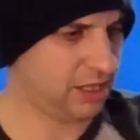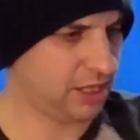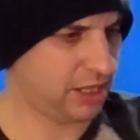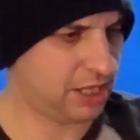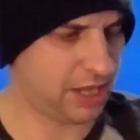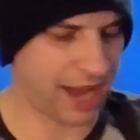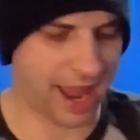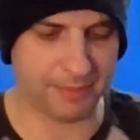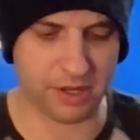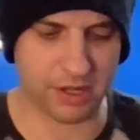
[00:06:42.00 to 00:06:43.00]
at this
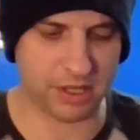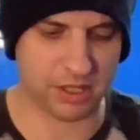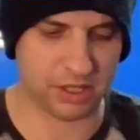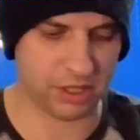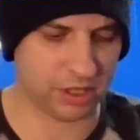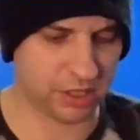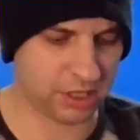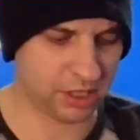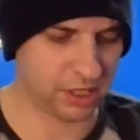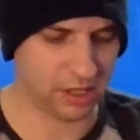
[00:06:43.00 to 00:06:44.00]
adapter. It's
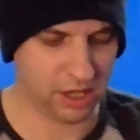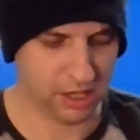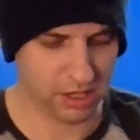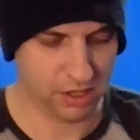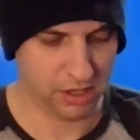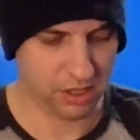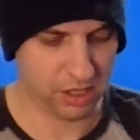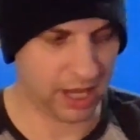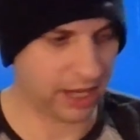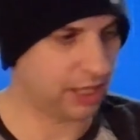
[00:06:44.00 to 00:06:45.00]

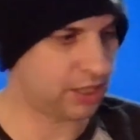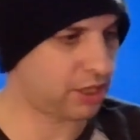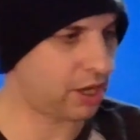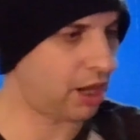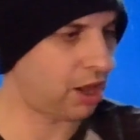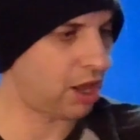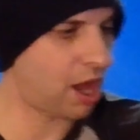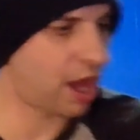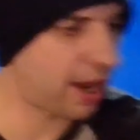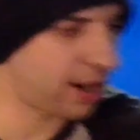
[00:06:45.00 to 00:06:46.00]
like it's got a lot
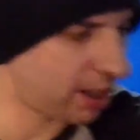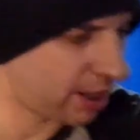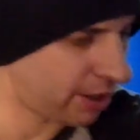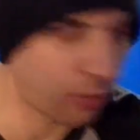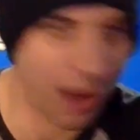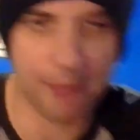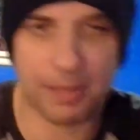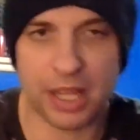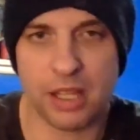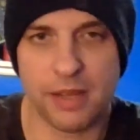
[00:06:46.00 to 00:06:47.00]
of
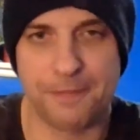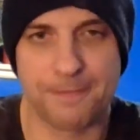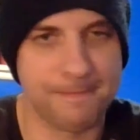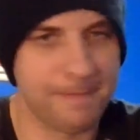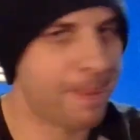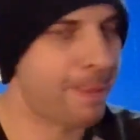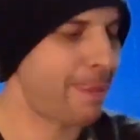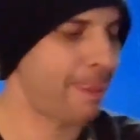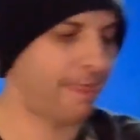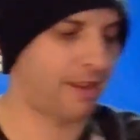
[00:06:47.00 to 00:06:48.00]
wrapping,
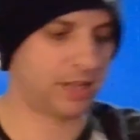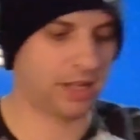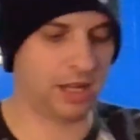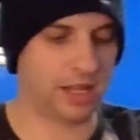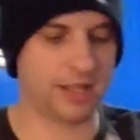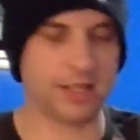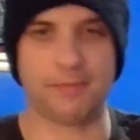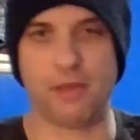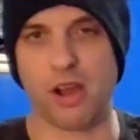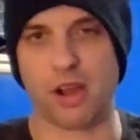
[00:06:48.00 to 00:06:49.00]
like
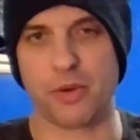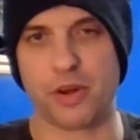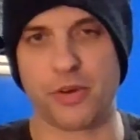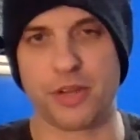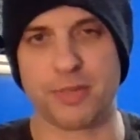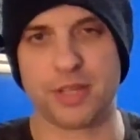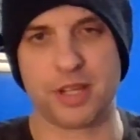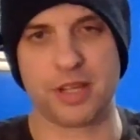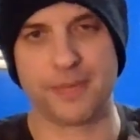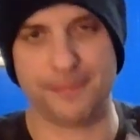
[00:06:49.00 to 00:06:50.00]
some awkward Christmas
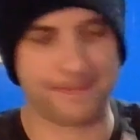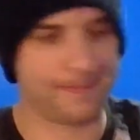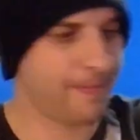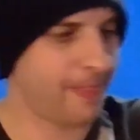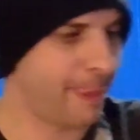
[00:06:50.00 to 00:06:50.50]
stuff.